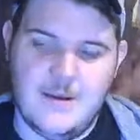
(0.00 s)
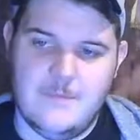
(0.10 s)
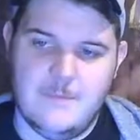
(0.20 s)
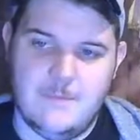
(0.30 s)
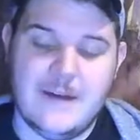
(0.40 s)

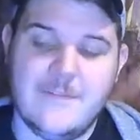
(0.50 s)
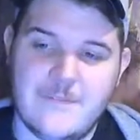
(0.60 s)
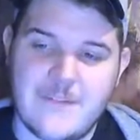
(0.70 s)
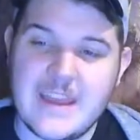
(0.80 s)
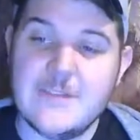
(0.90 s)
My
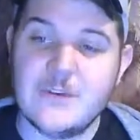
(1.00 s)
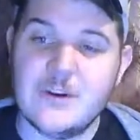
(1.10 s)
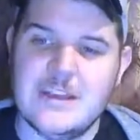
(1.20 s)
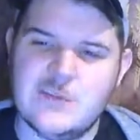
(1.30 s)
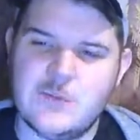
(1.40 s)

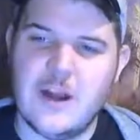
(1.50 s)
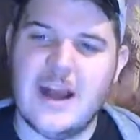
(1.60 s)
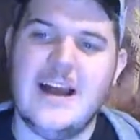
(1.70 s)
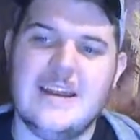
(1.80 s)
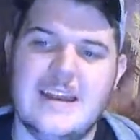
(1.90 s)
favorite
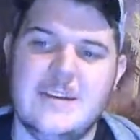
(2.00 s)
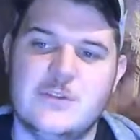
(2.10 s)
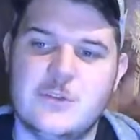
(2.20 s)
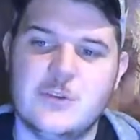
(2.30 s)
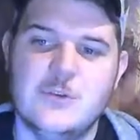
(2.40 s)
tried and
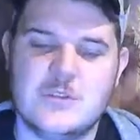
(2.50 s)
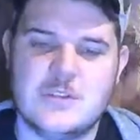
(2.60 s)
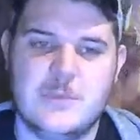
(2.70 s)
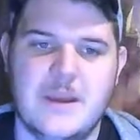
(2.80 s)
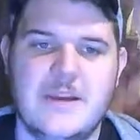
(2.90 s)
true
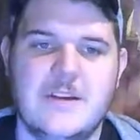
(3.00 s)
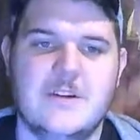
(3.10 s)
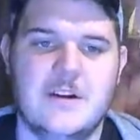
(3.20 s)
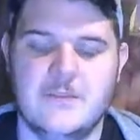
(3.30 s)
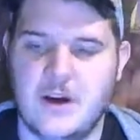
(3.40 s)
spell
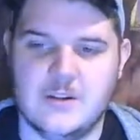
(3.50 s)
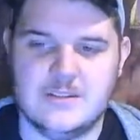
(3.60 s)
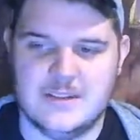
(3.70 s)
of all time.